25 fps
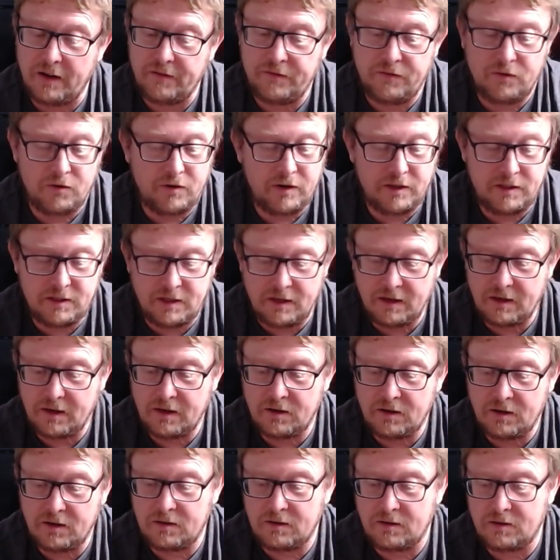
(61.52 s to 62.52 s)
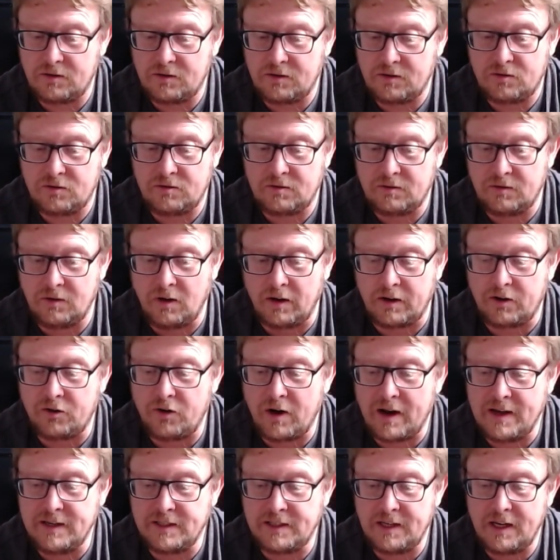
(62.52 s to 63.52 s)
for it like
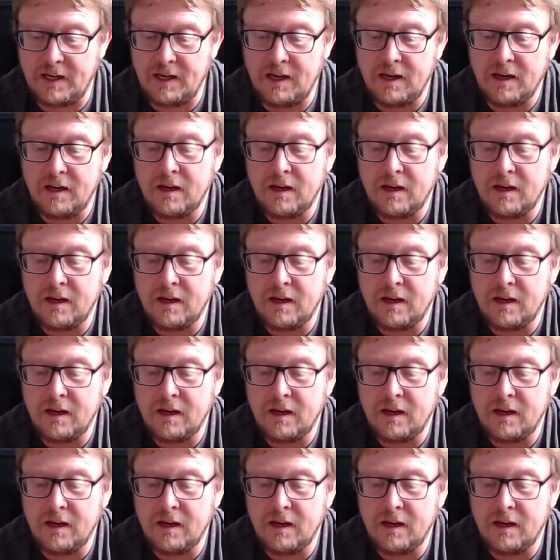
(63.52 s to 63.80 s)
crazy.